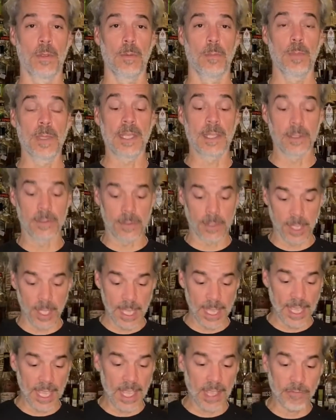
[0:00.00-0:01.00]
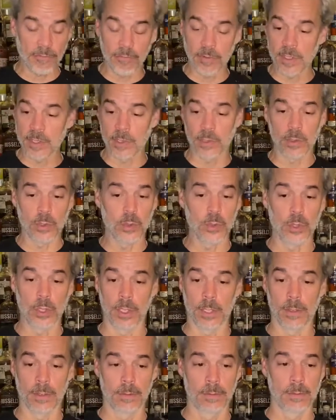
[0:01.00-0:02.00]
because every
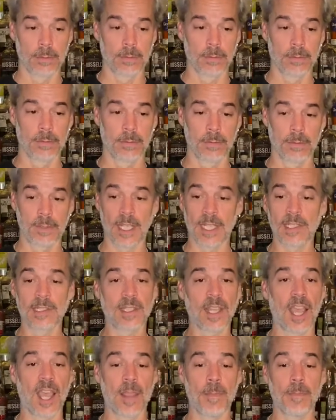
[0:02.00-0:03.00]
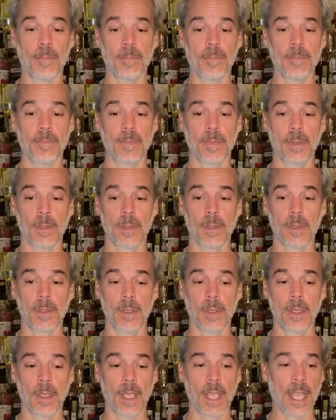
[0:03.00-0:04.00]
solution takes time
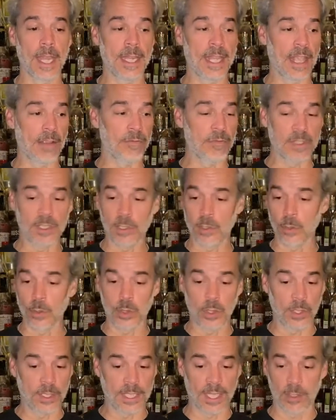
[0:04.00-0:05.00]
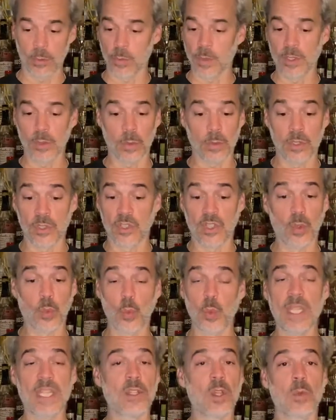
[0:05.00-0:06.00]
and every solution takes resources that
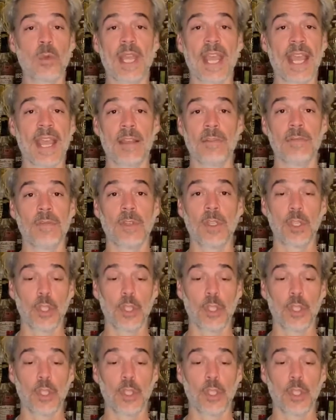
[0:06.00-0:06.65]
we don't have.